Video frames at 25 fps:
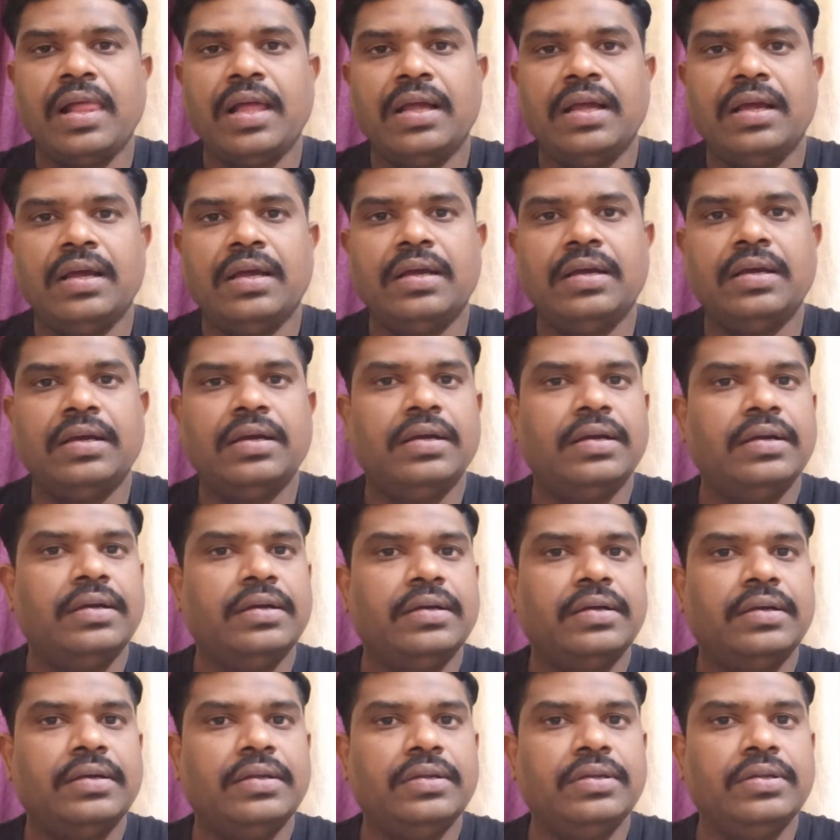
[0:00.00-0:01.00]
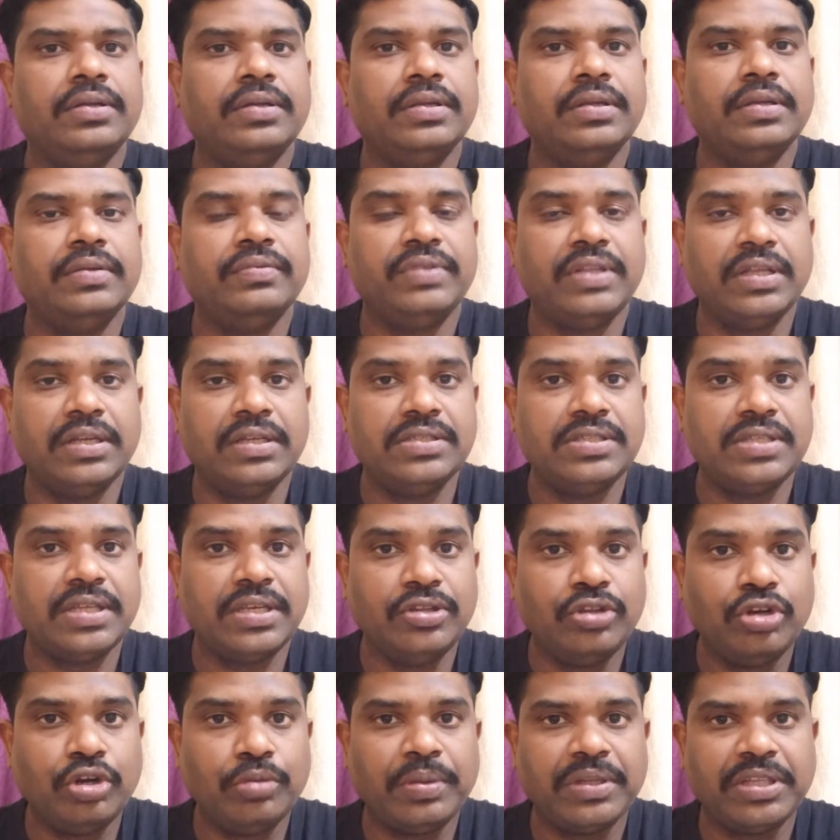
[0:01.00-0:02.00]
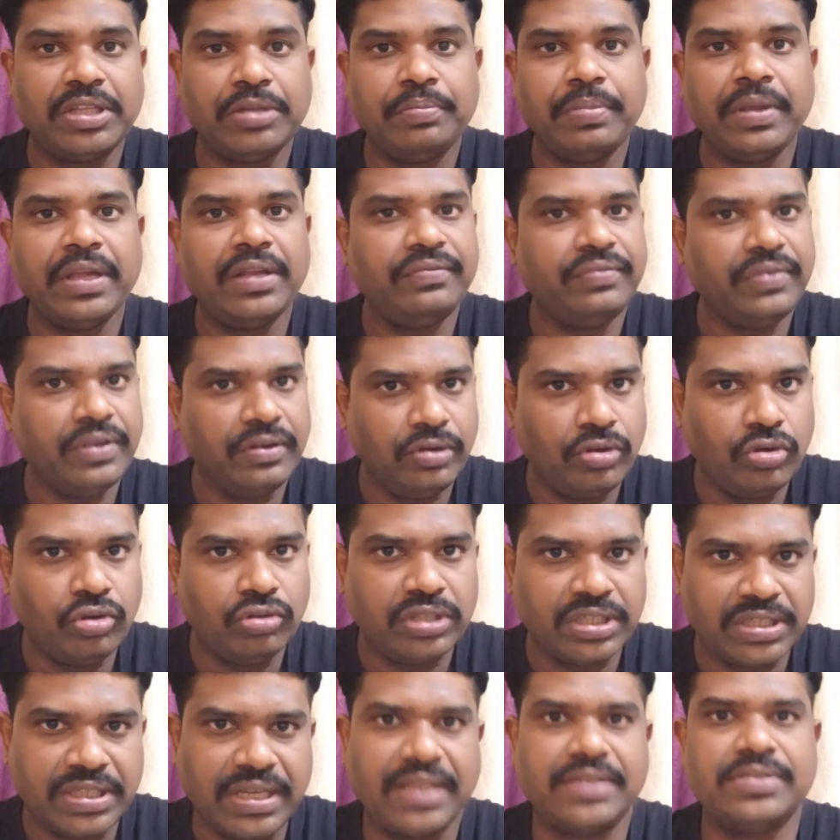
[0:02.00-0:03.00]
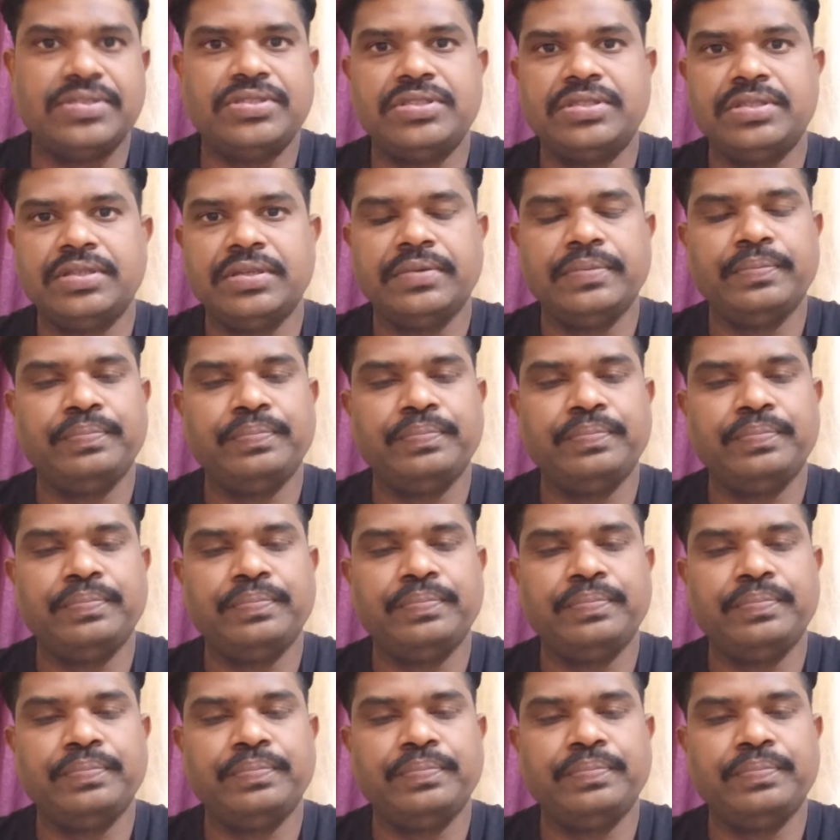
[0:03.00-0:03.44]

a if there is a neuropathic pain, we will go with the tense.